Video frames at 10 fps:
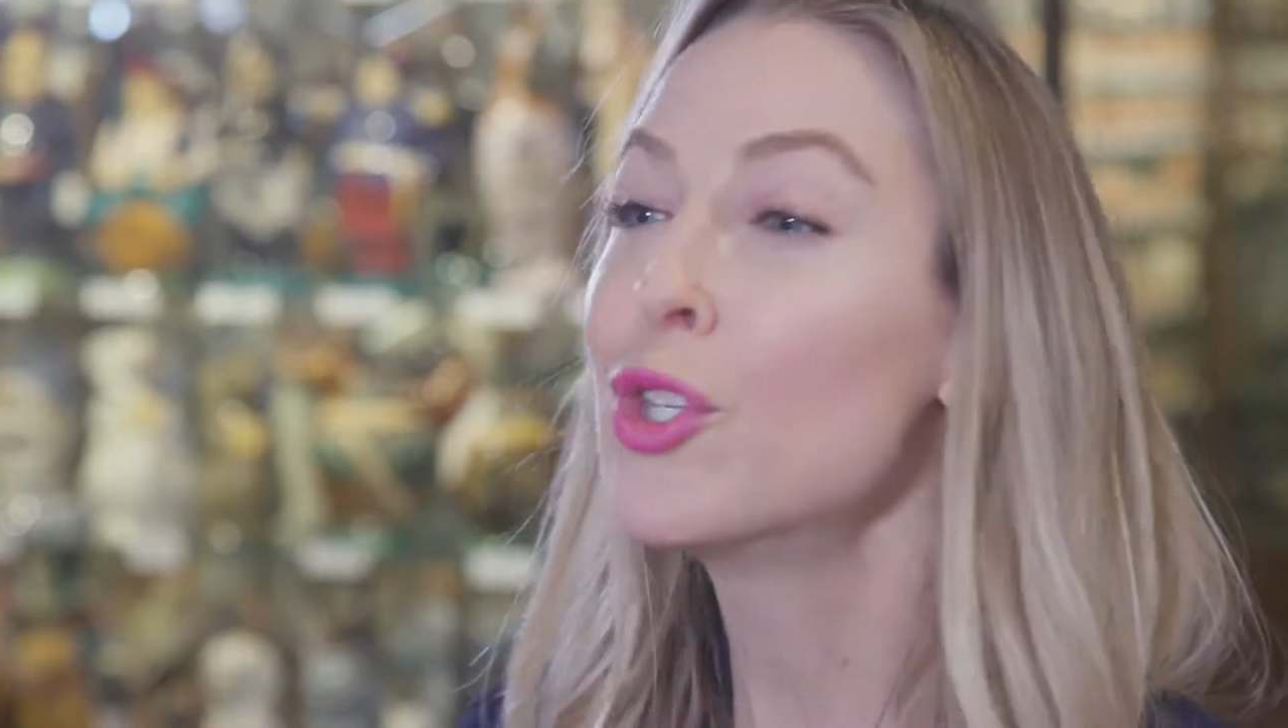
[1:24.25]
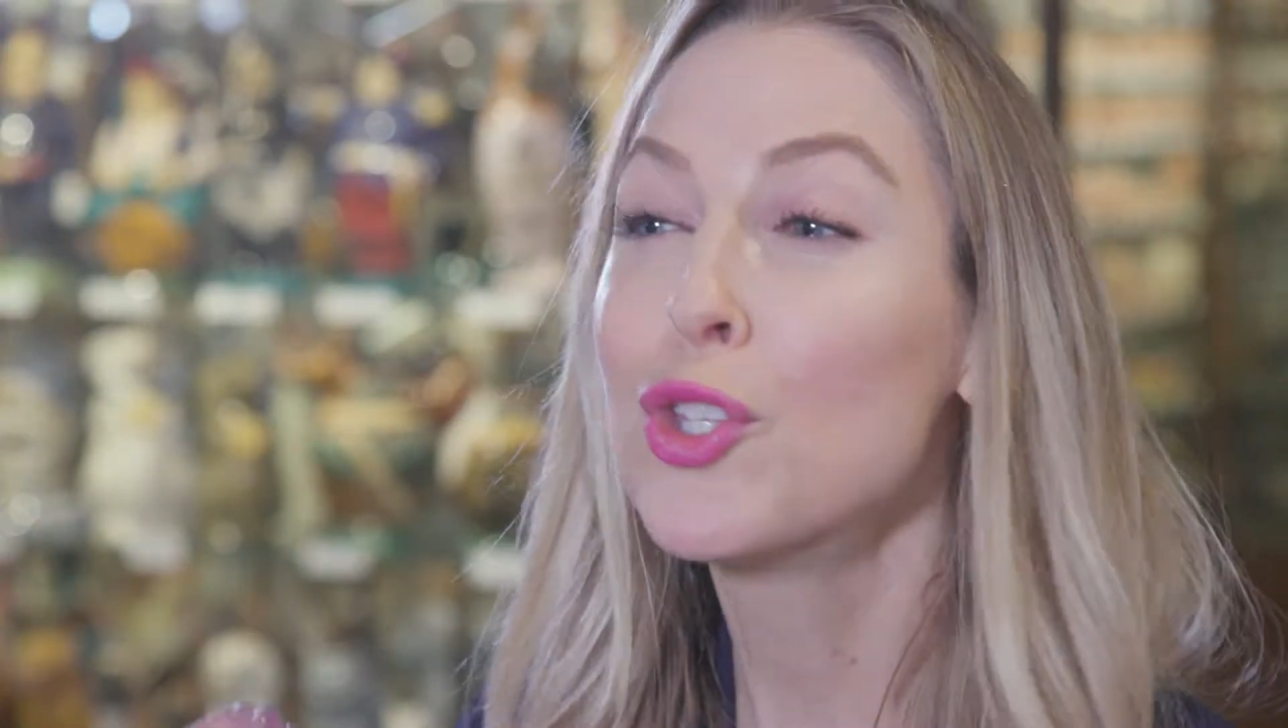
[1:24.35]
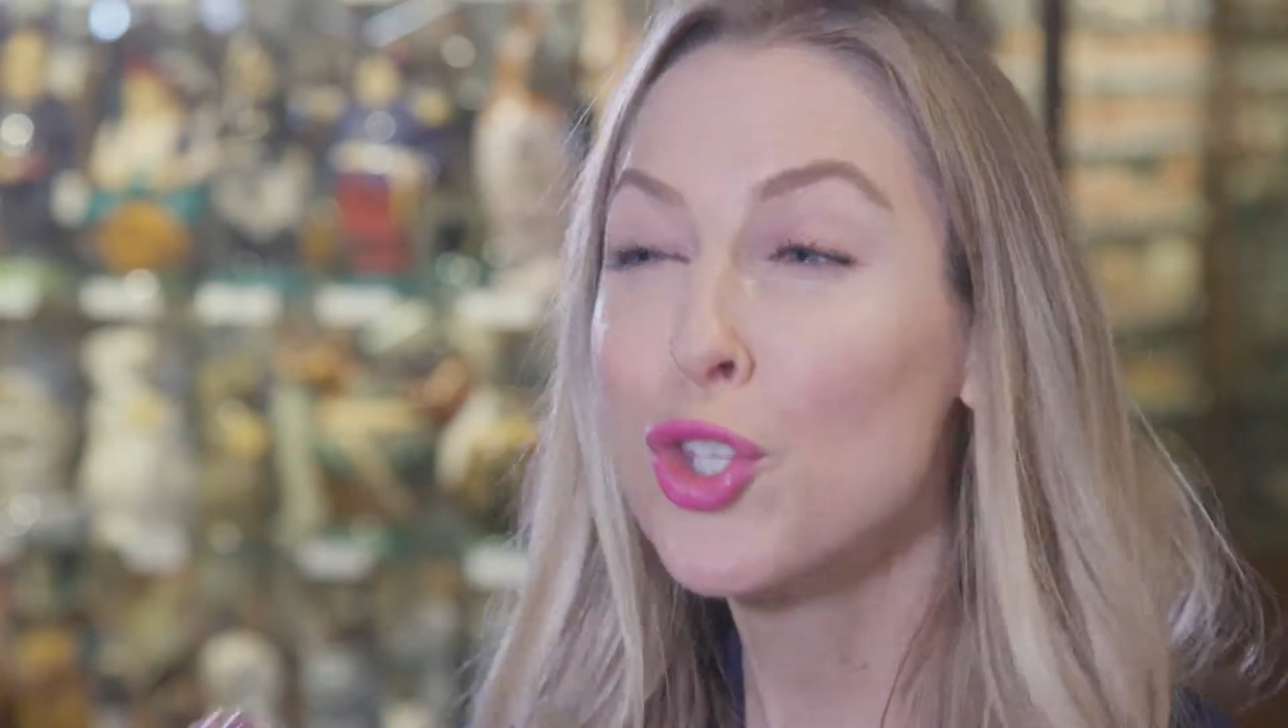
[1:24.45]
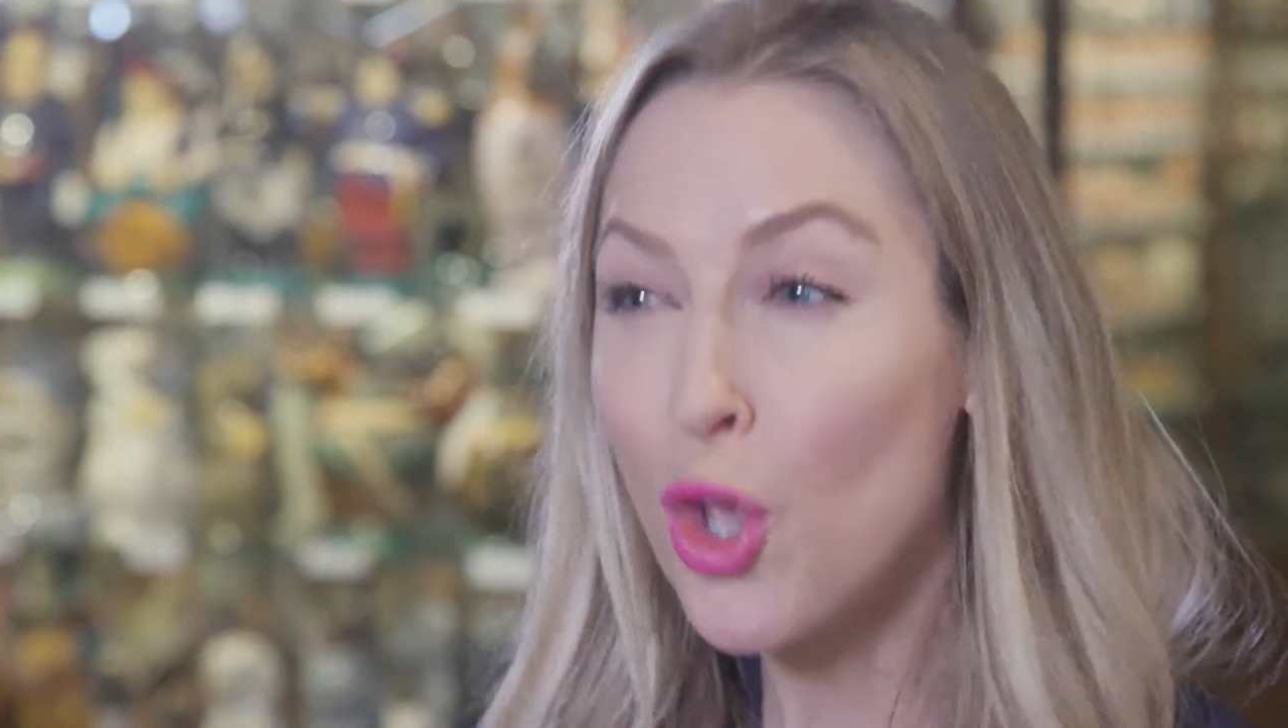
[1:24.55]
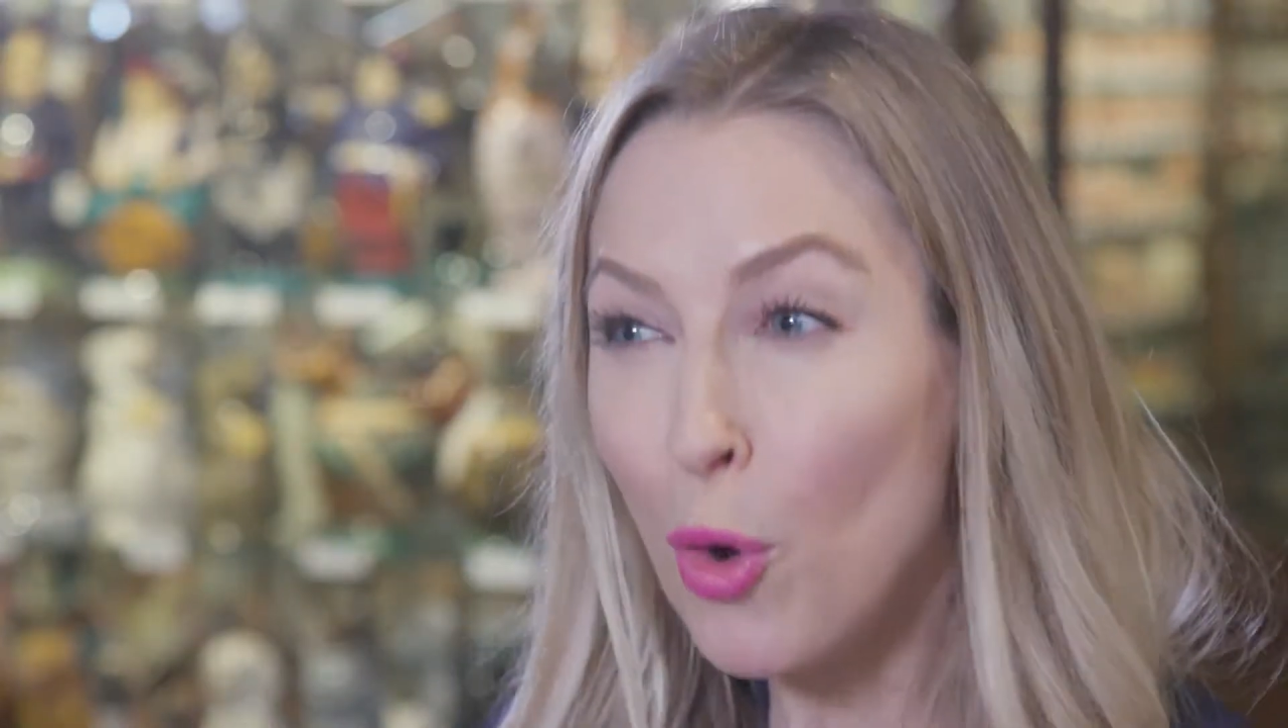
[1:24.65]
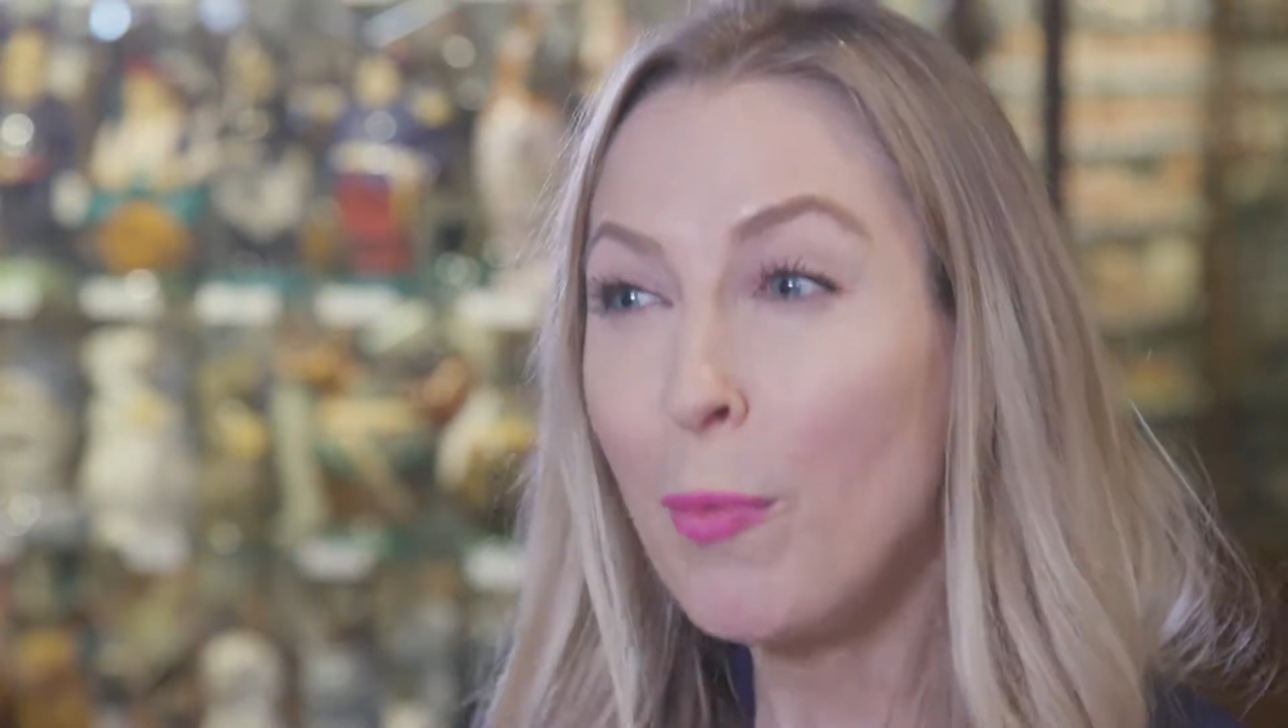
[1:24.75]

so